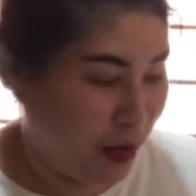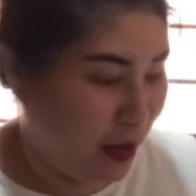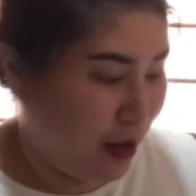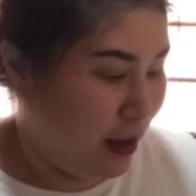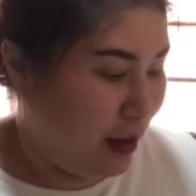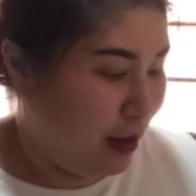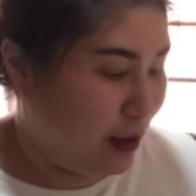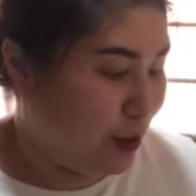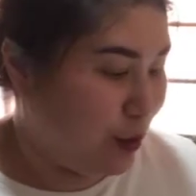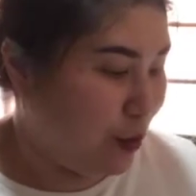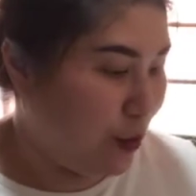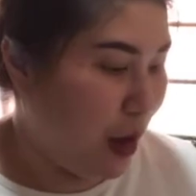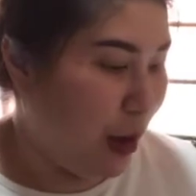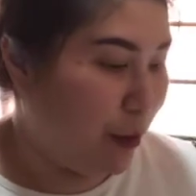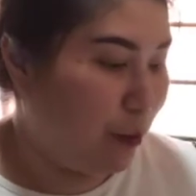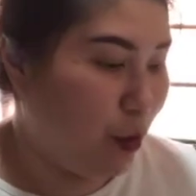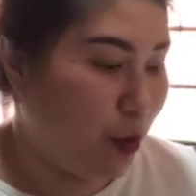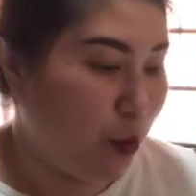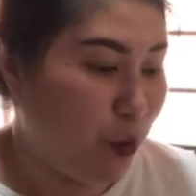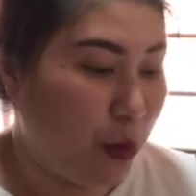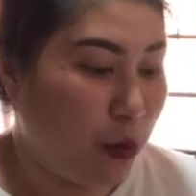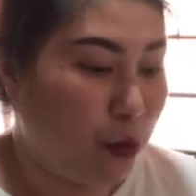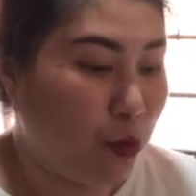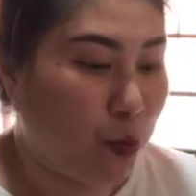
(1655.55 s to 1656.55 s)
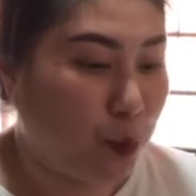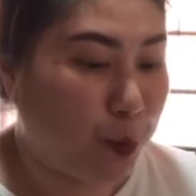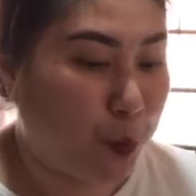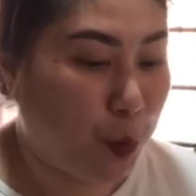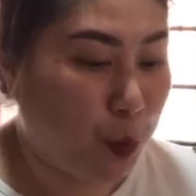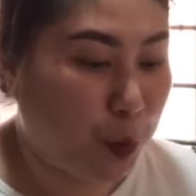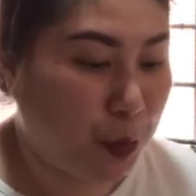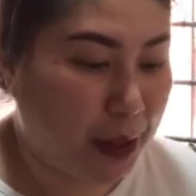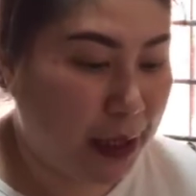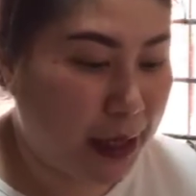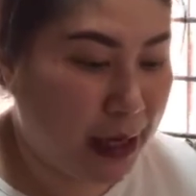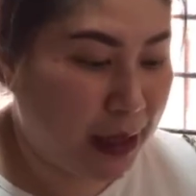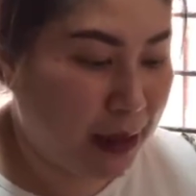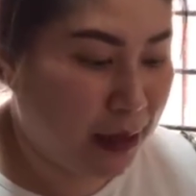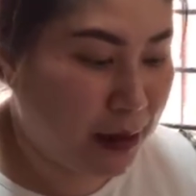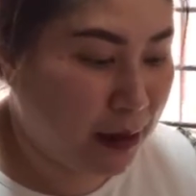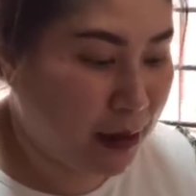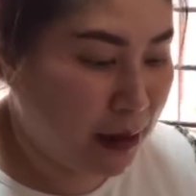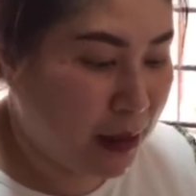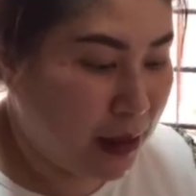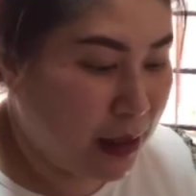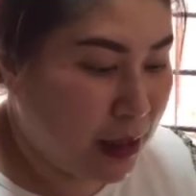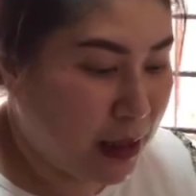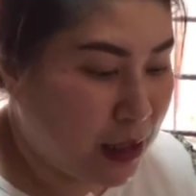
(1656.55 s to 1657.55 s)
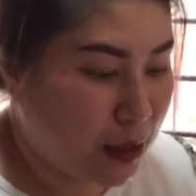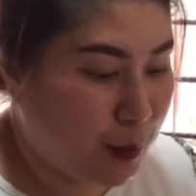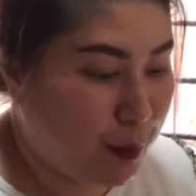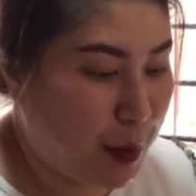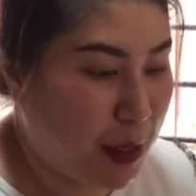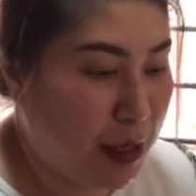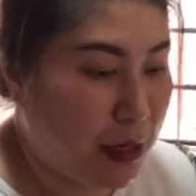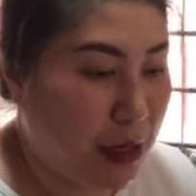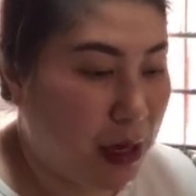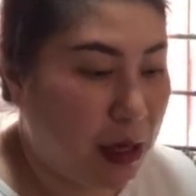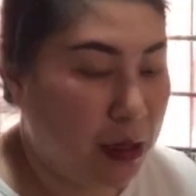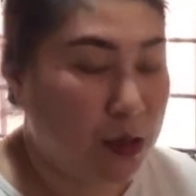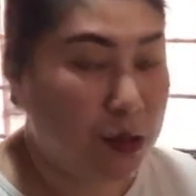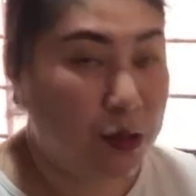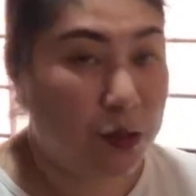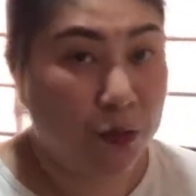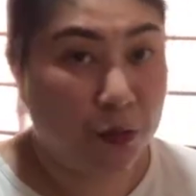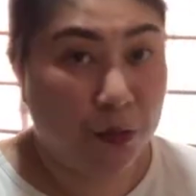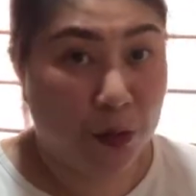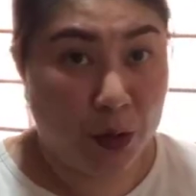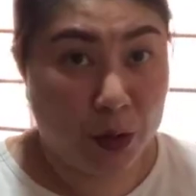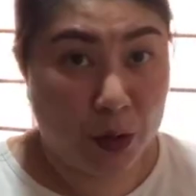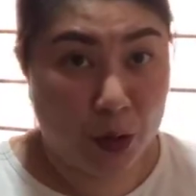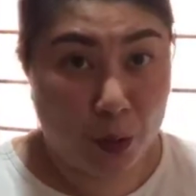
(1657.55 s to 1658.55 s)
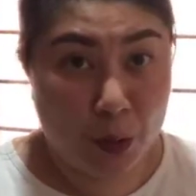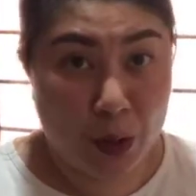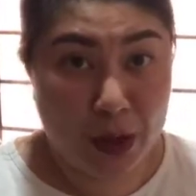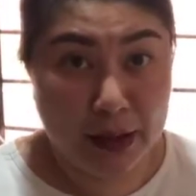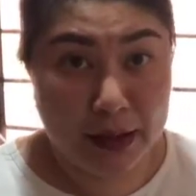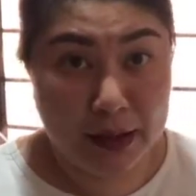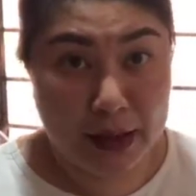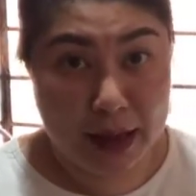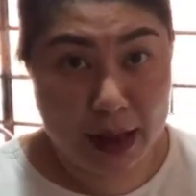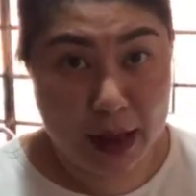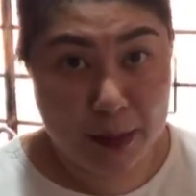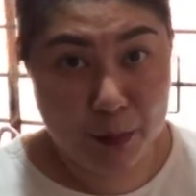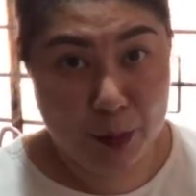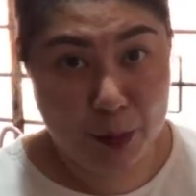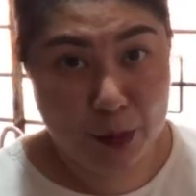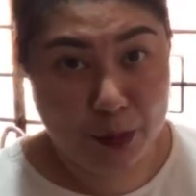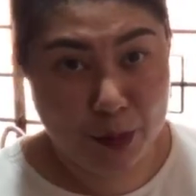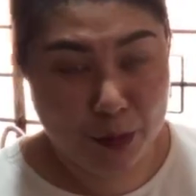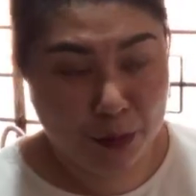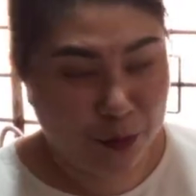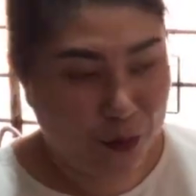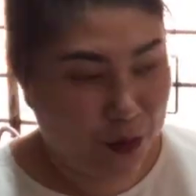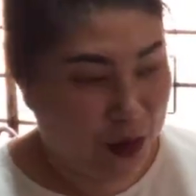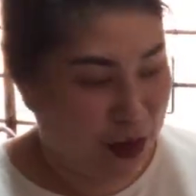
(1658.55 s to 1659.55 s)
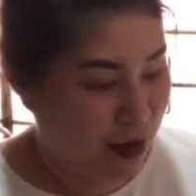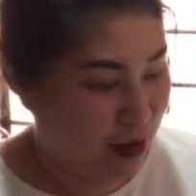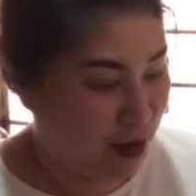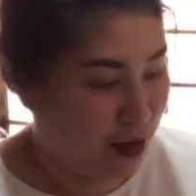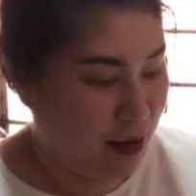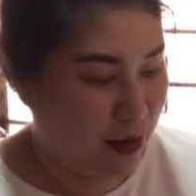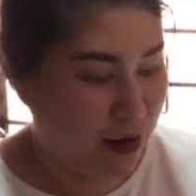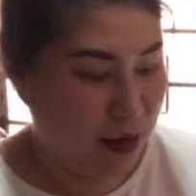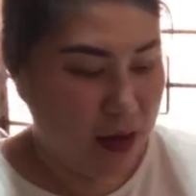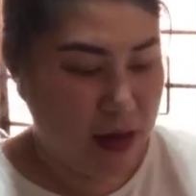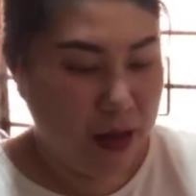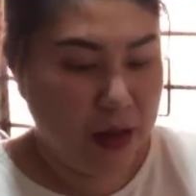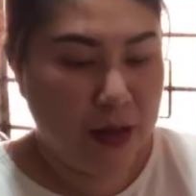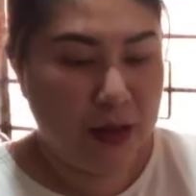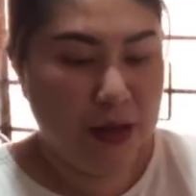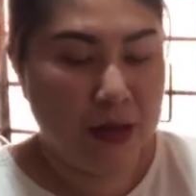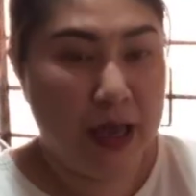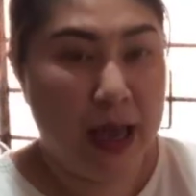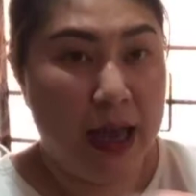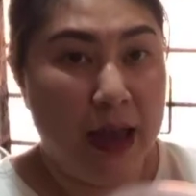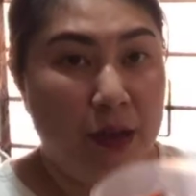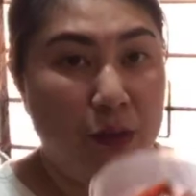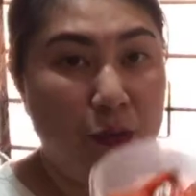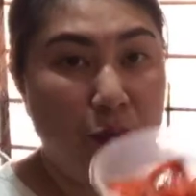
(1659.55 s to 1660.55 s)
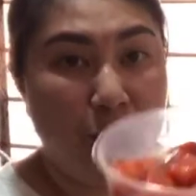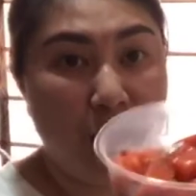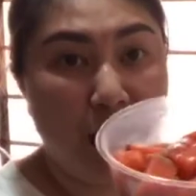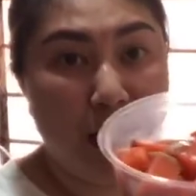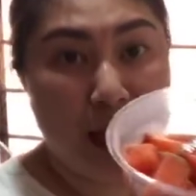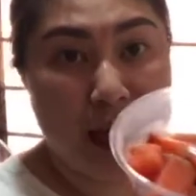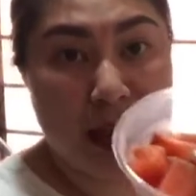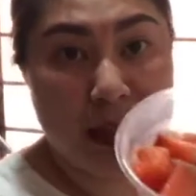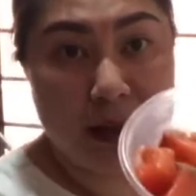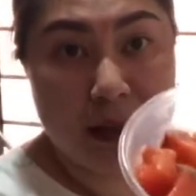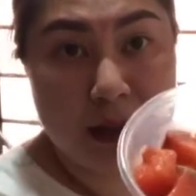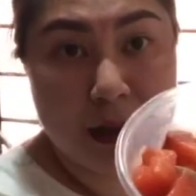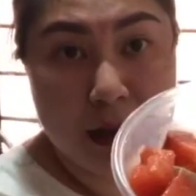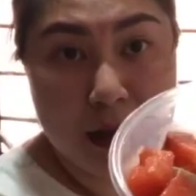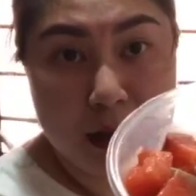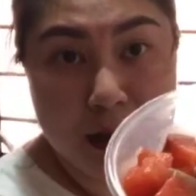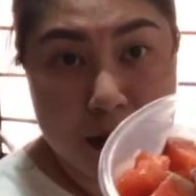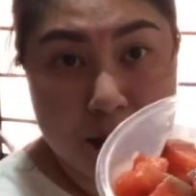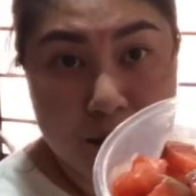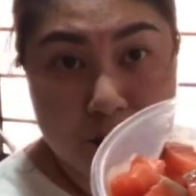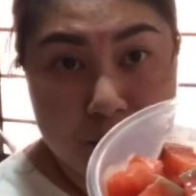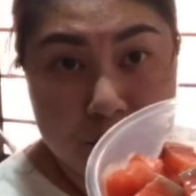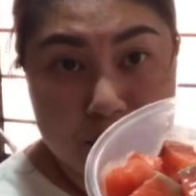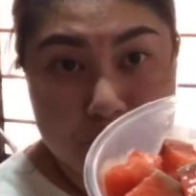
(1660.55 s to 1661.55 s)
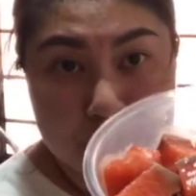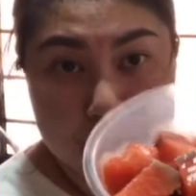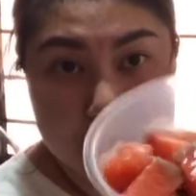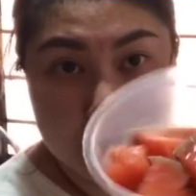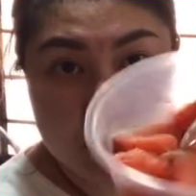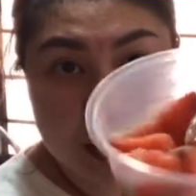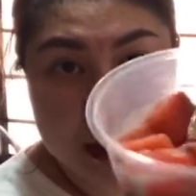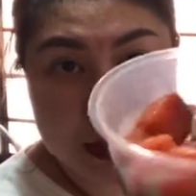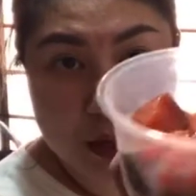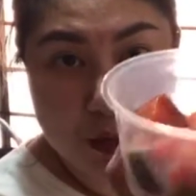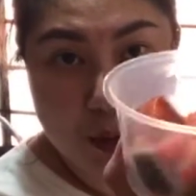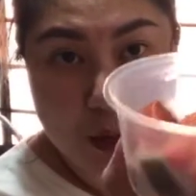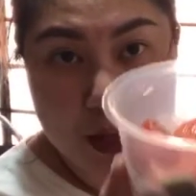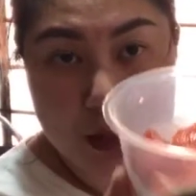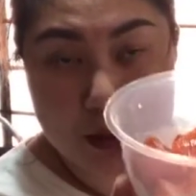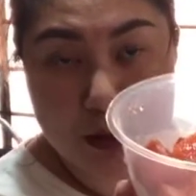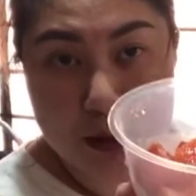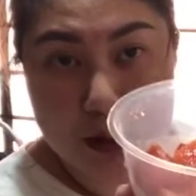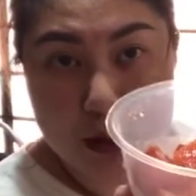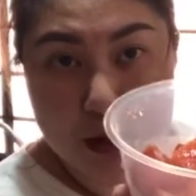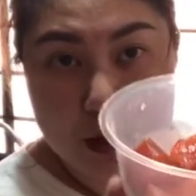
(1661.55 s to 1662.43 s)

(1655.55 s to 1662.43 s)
so I'm not going to put in spinach for the one that I'm going to feed her. And we need this one,